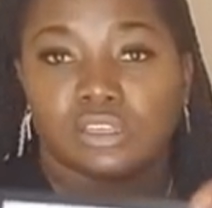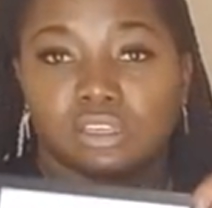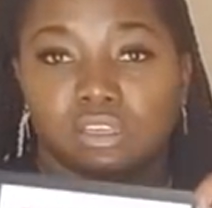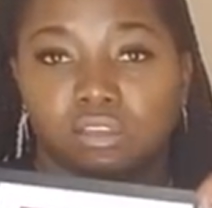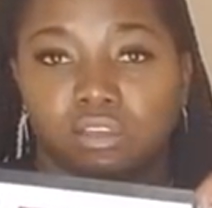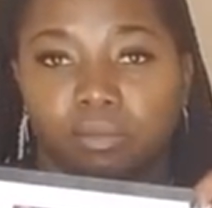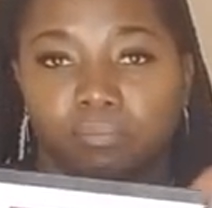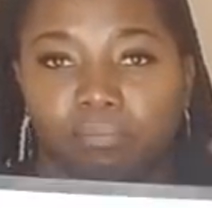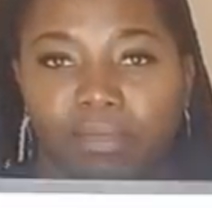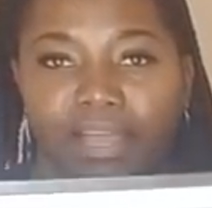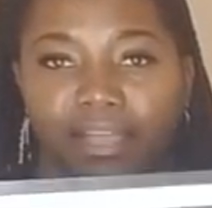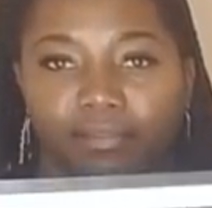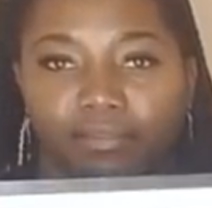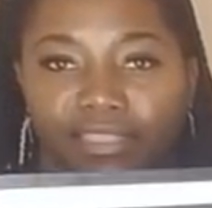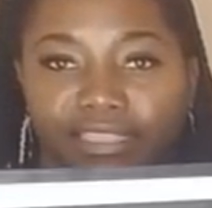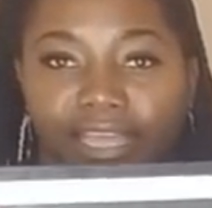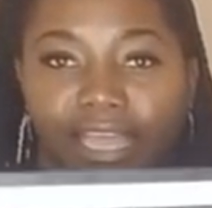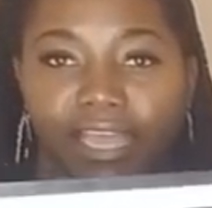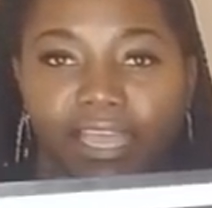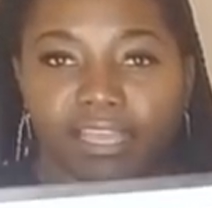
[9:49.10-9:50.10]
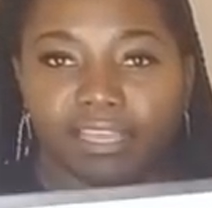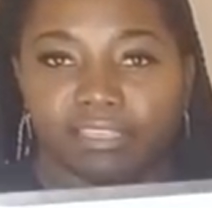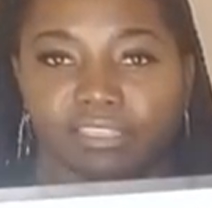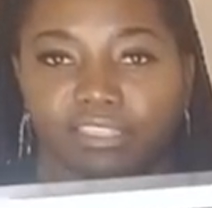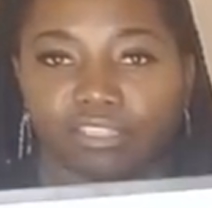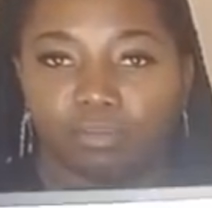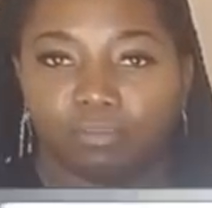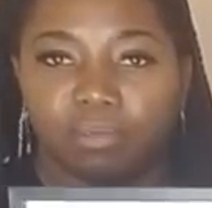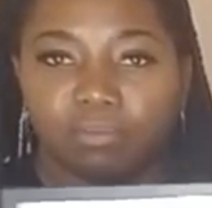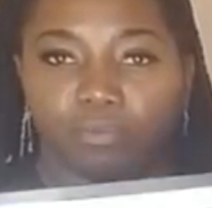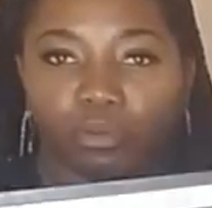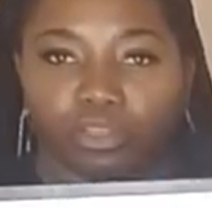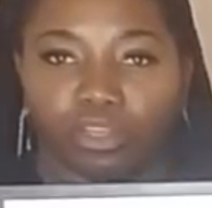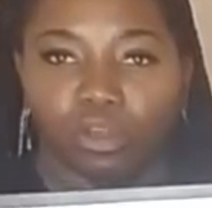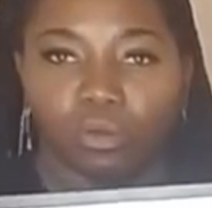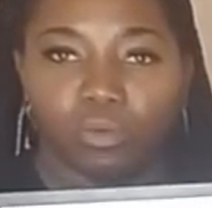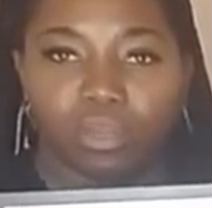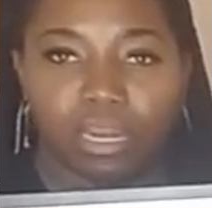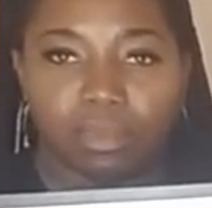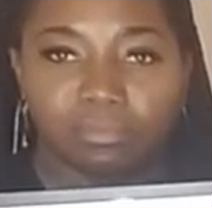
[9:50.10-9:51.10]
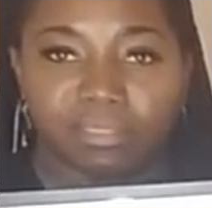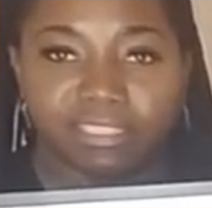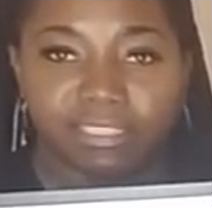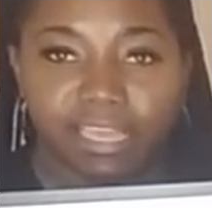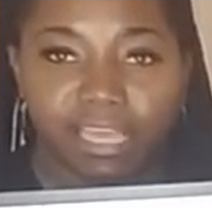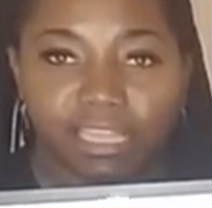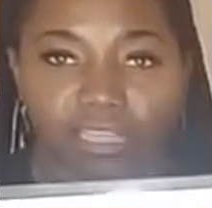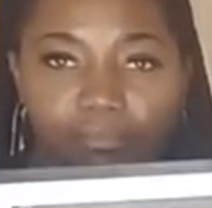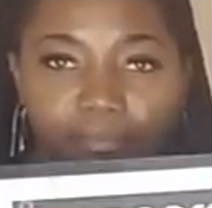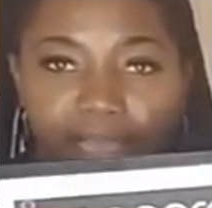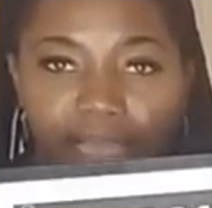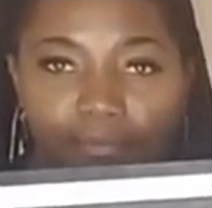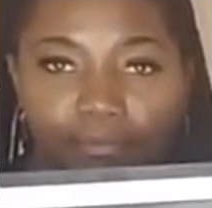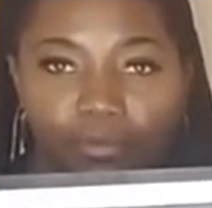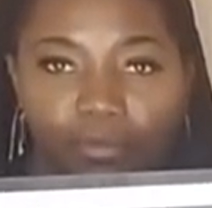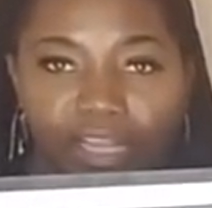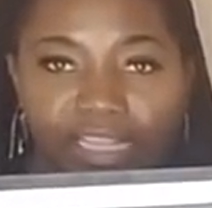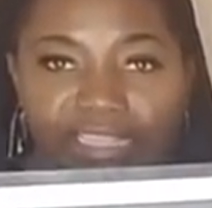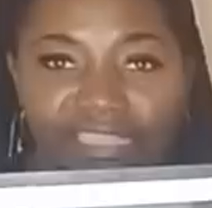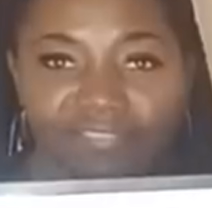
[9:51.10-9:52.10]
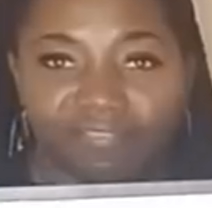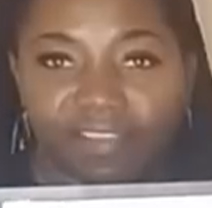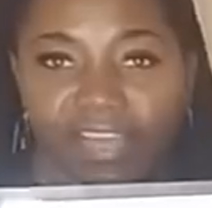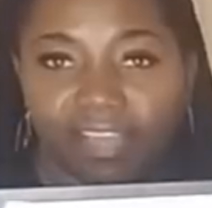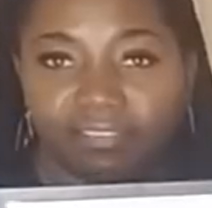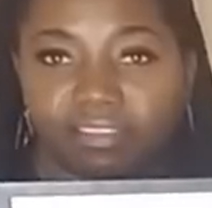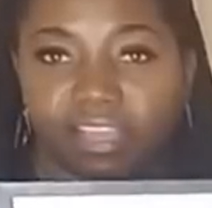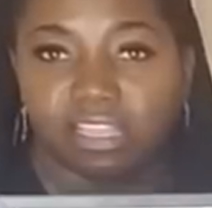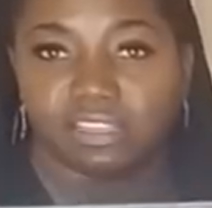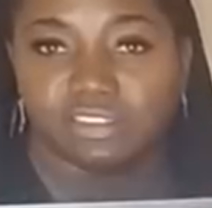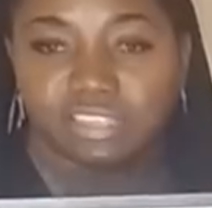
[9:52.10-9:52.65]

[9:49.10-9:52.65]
of my signs so people know what I'm selling. Paparazzi $5